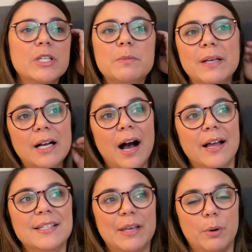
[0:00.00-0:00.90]

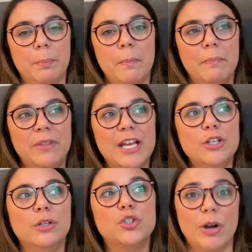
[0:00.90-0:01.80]
because
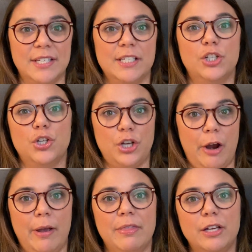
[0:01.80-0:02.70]
they trusted
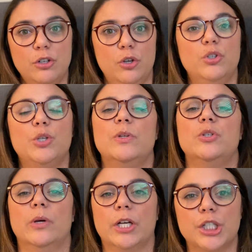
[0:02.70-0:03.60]
Sharon. They knew she would
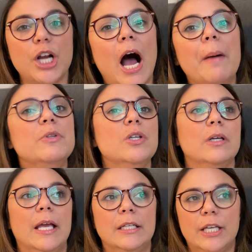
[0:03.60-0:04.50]
do a good job
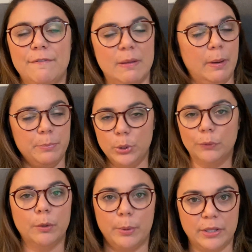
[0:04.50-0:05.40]
and give them a
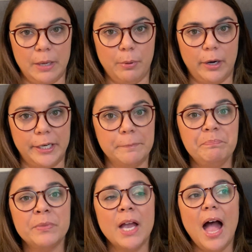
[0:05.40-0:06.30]
beautiful birthday party.
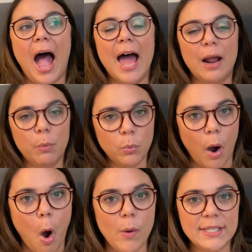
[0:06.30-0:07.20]
And I
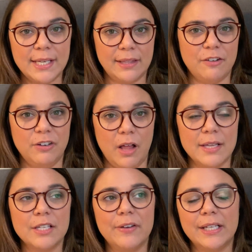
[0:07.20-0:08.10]
always take that
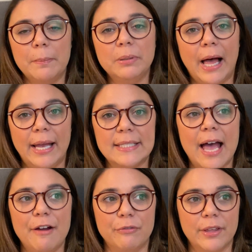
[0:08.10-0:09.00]
philosophy and apply it
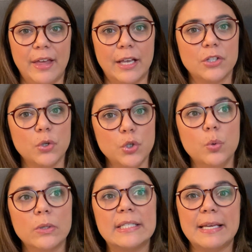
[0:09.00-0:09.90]
to everything. So you
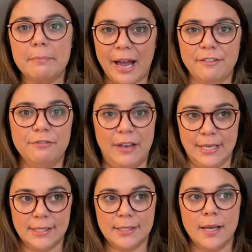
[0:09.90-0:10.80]
will see my
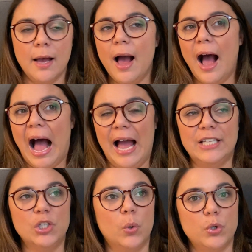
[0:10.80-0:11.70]
face. I
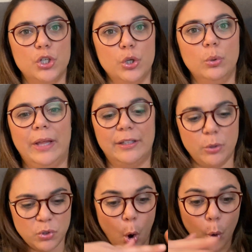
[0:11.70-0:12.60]
don't do like
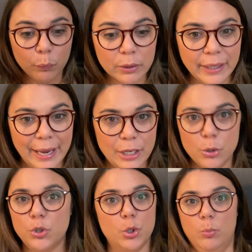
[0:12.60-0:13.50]
those overlay
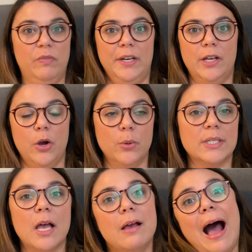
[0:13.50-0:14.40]
YouTube
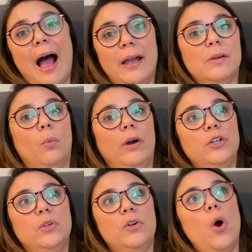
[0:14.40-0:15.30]
videos. I want
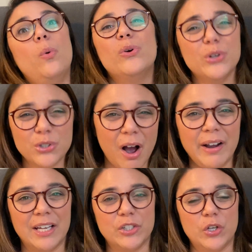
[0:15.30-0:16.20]
you to know who you're
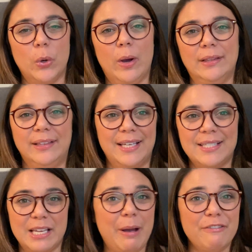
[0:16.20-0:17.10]
talking to and like
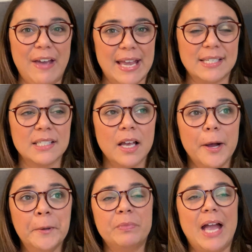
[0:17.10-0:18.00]
see my face.
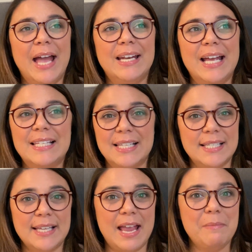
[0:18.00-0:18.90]
And it's the
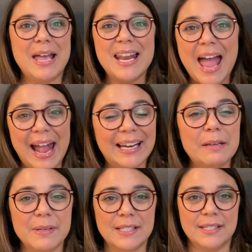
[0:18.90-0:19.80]
same in
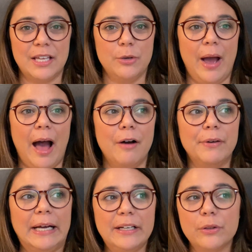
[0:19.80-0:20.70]
any business that you have.
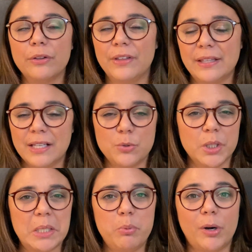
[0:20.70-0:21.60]
Another thing that's
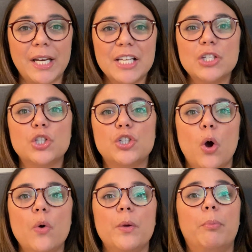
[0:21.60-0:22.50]
really important is to
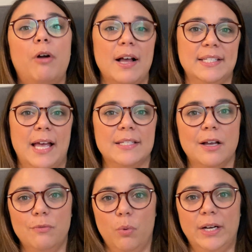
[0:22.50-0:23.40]
show the process
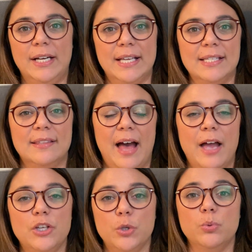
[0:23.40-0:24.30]
of what it is
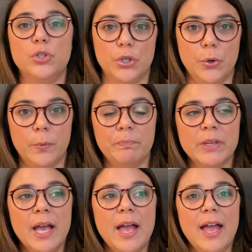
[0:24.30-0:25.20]
that you do.
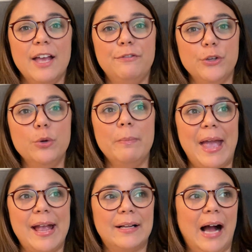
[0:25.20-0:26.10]
If you
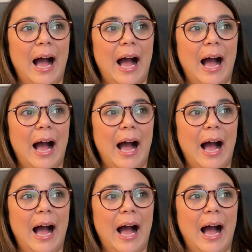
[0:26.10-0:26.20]
make,